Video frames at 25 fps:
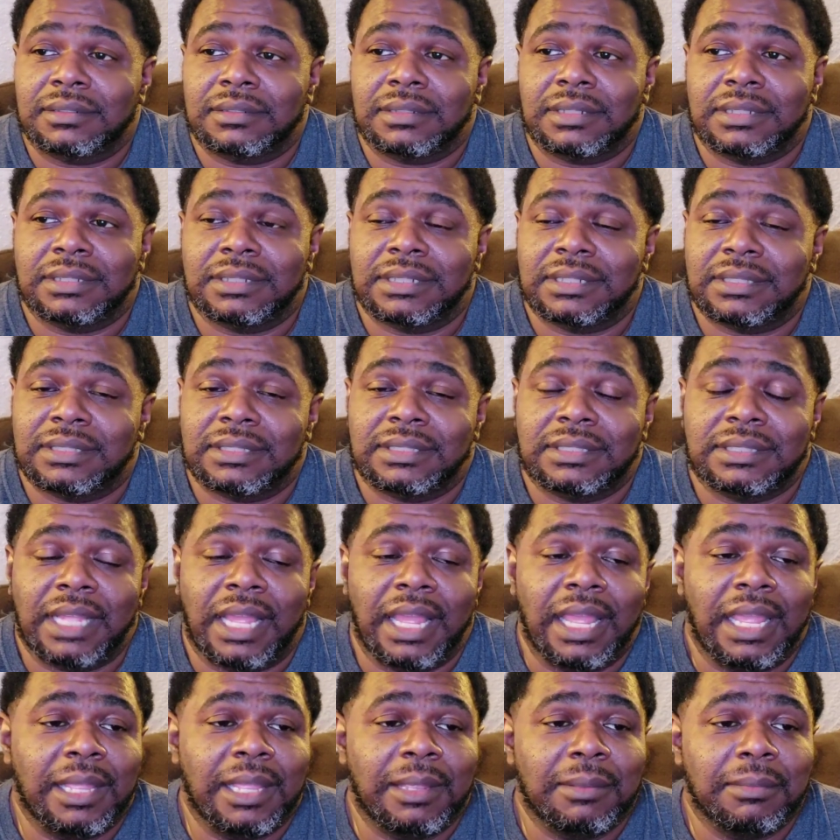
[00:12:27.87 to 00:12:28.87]
It's just the
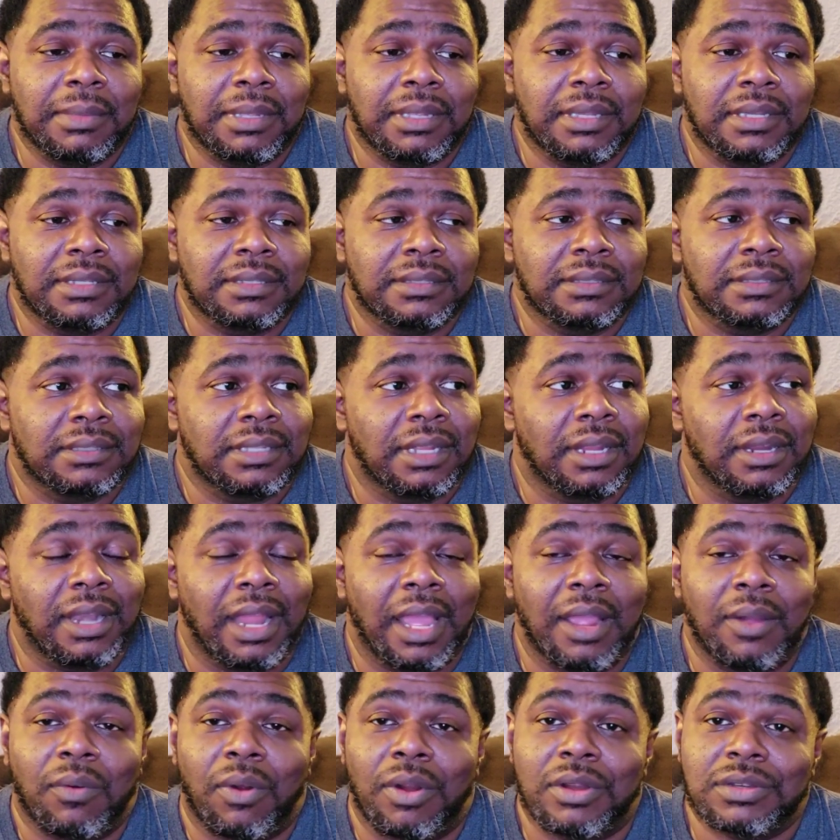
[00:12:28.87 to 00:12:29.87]
same, and they're
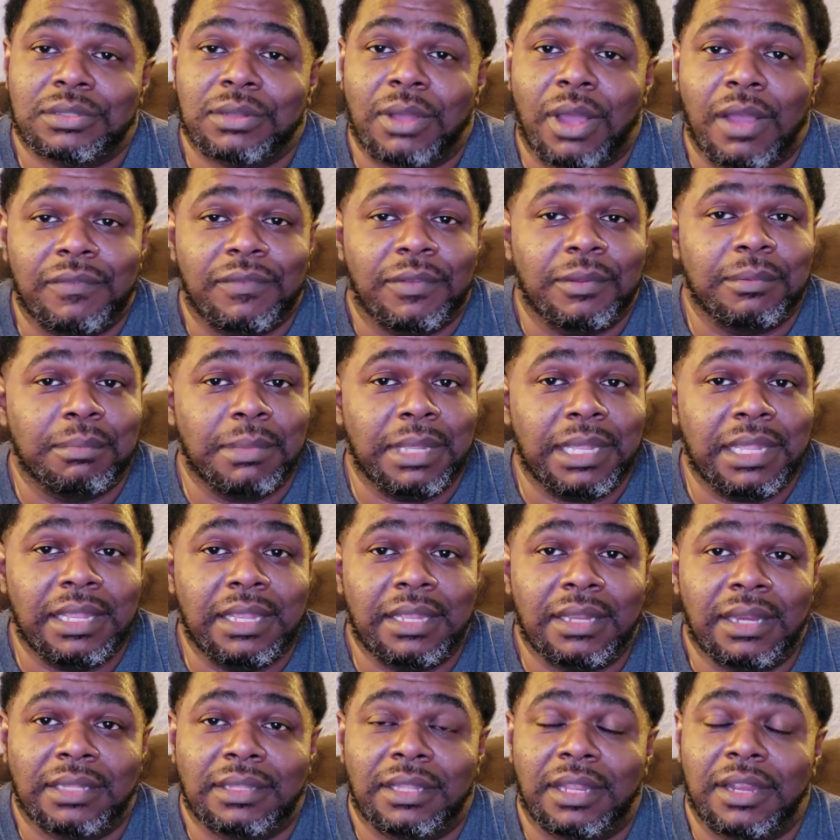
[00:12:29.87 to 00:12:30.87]
like worse off than
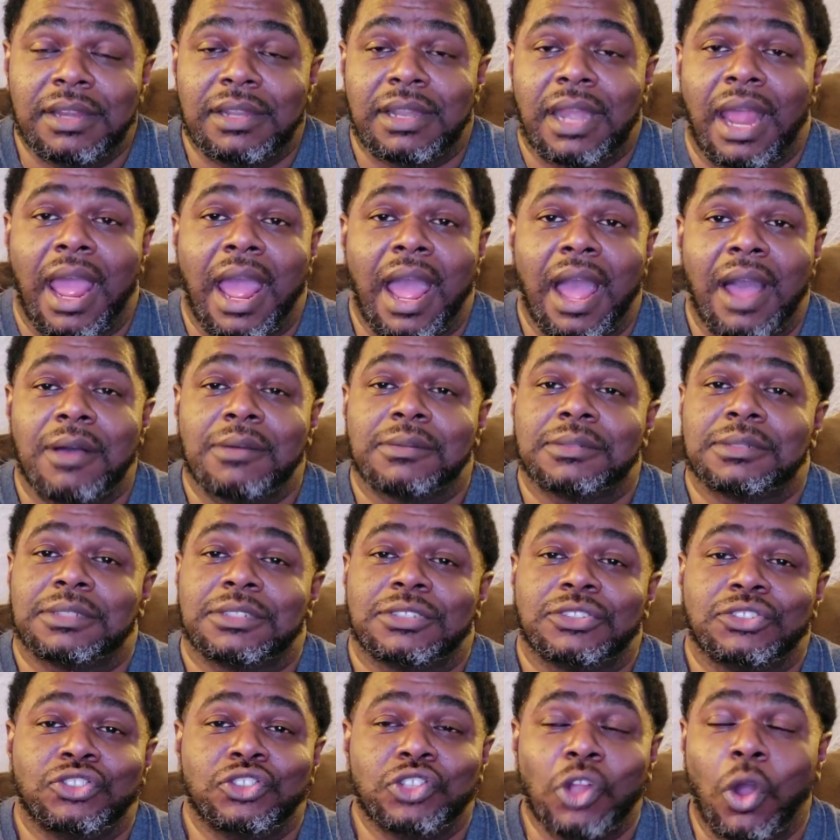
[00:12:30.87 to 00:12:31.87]
me. Like they're in the
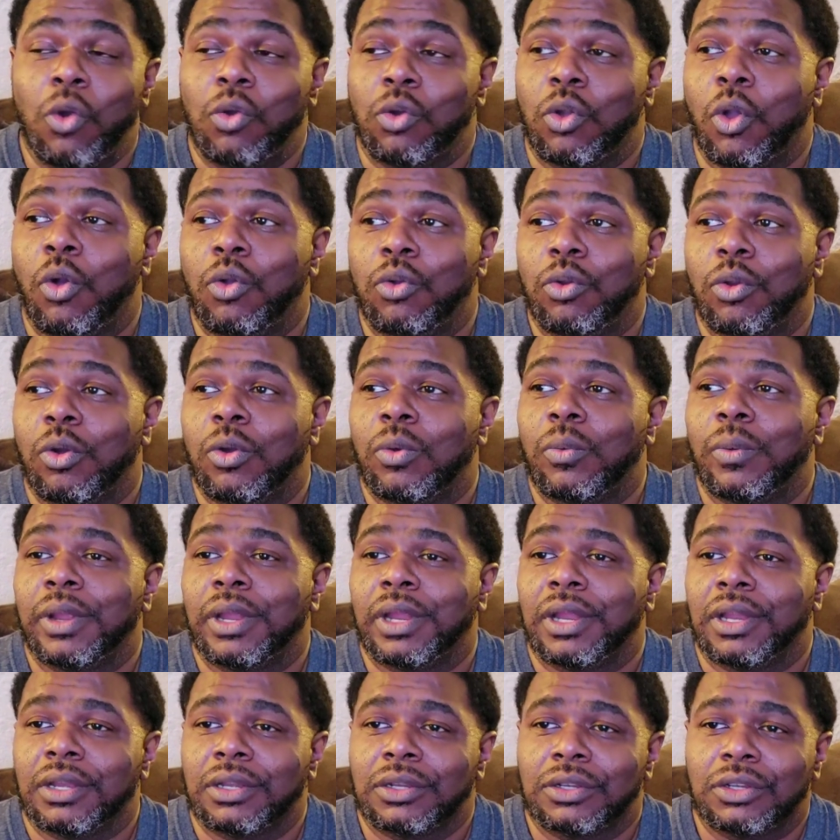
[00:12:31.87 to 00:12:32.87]
house, don't go
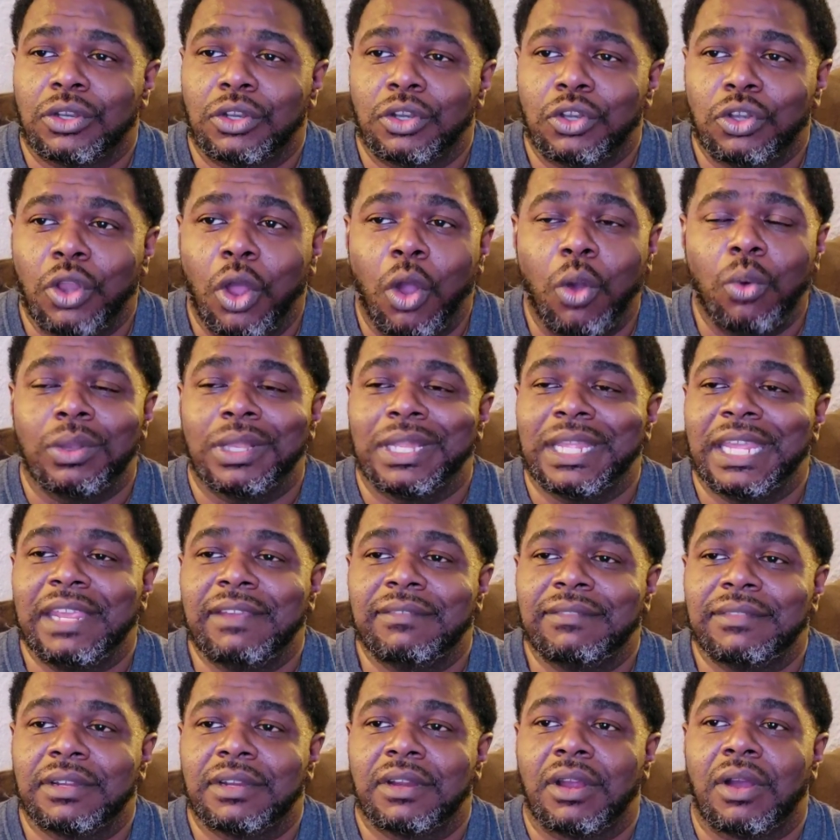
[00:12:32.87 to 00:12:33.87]
nowhere, don't
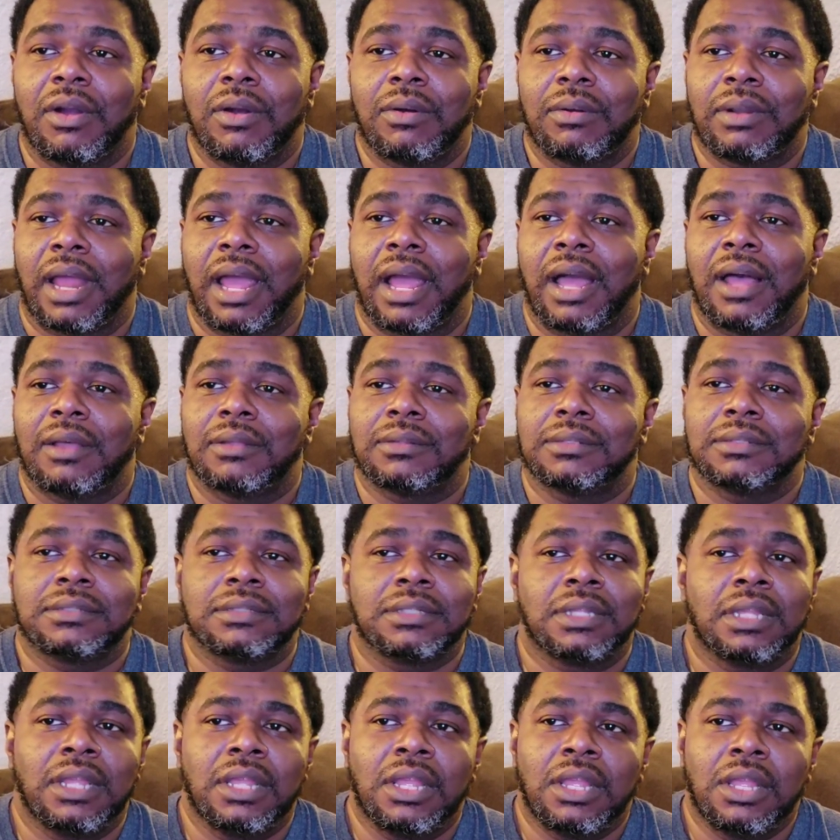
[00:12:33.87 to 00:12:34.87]
leave their own house,
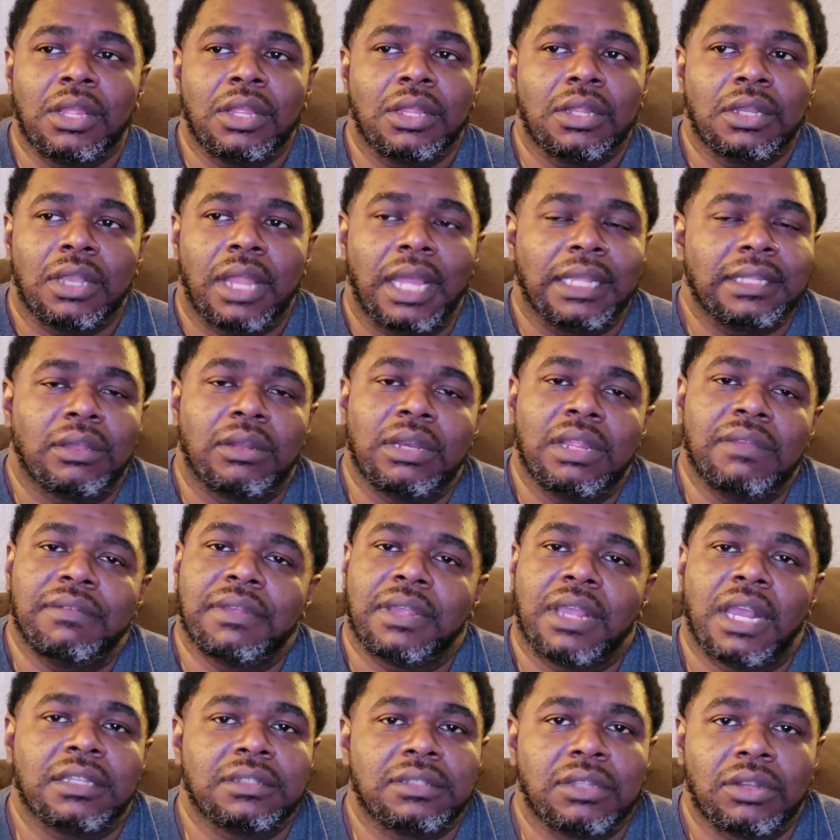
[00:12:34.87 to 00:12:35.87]
like don't even
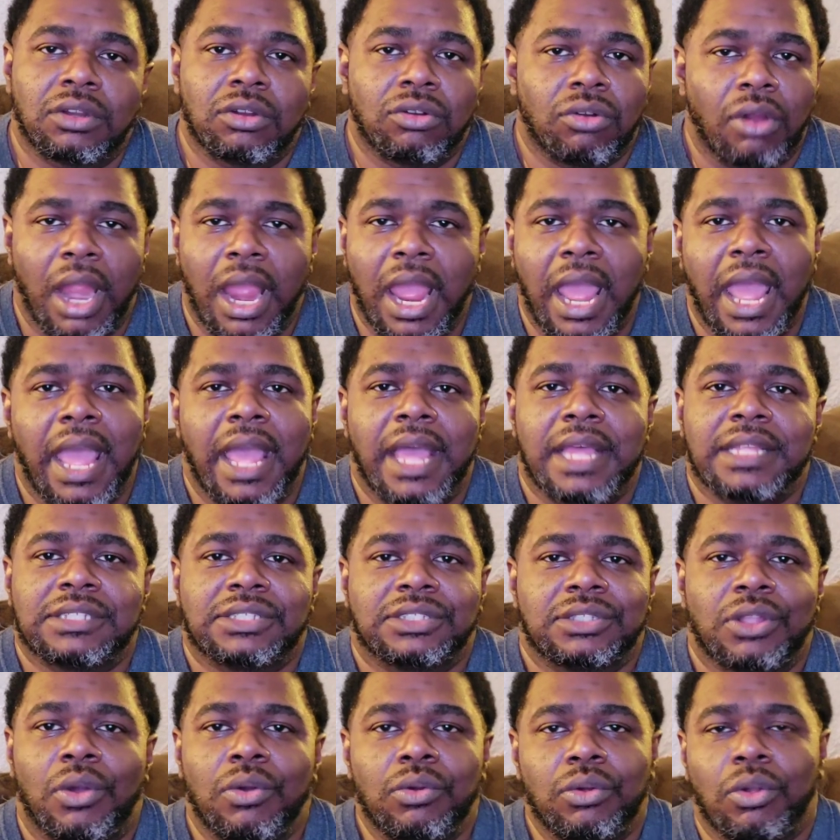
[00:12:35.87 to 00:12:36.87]
cut their grass,
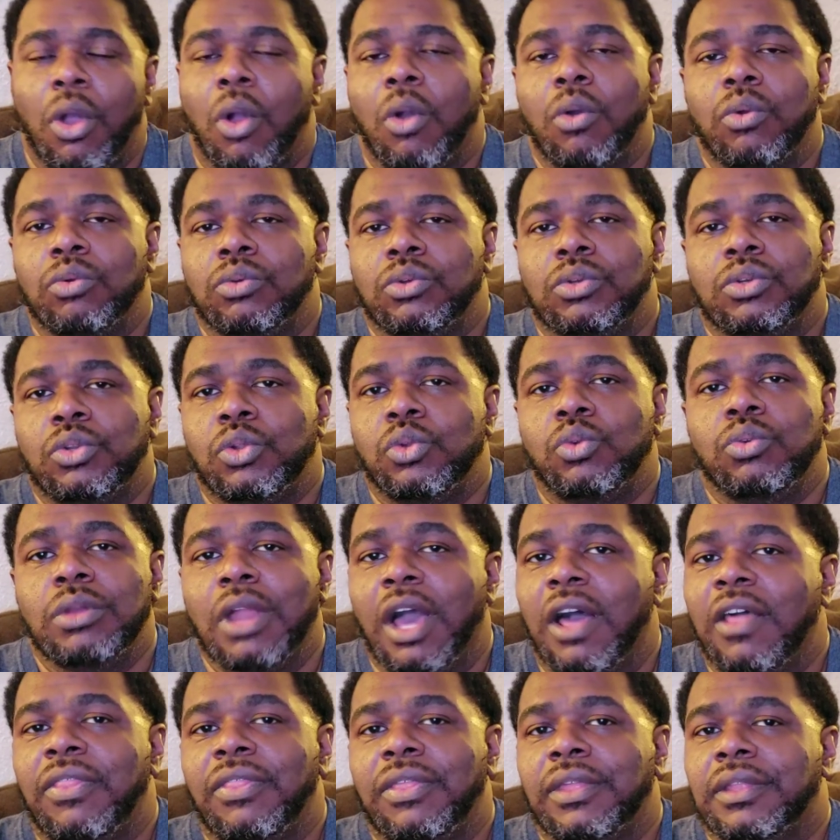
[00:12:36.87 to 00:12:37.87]
don't go do
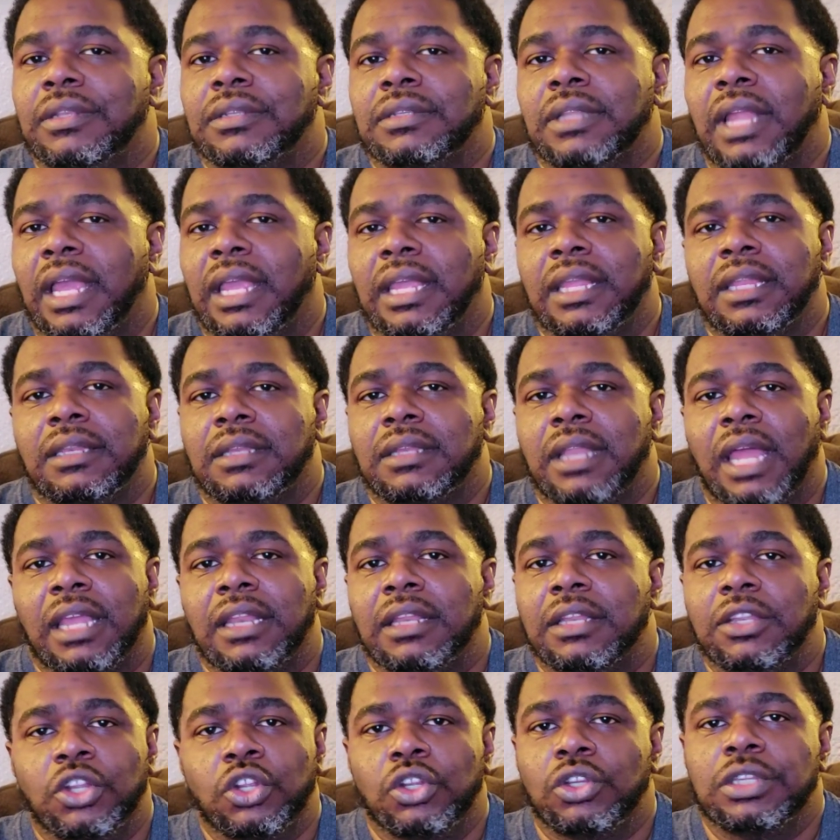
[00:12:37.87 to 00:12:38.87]
nothing, like
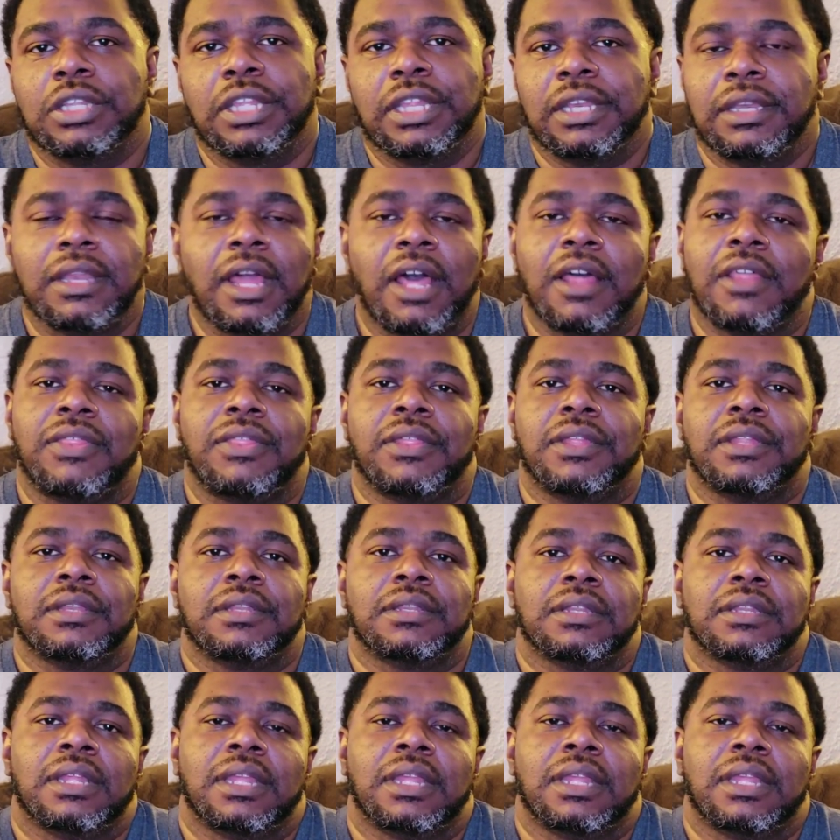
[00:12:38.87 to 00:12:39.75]
literally nothing.